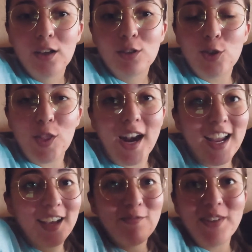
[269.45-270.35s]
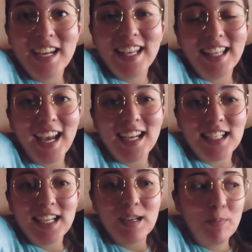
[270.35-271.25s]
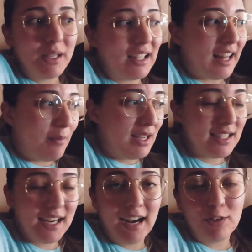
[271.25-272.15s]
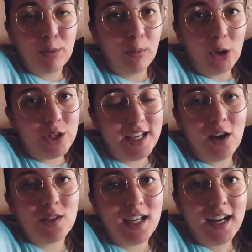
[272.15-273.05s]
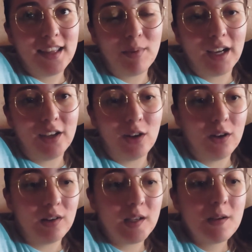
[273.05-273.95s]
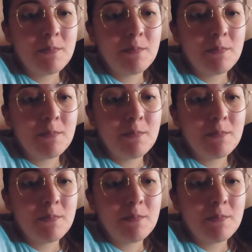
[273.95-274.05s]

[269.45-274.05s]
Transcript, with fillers: so that I can be in the AC, but then that means that I'd have to put Marcy outside in the backyard.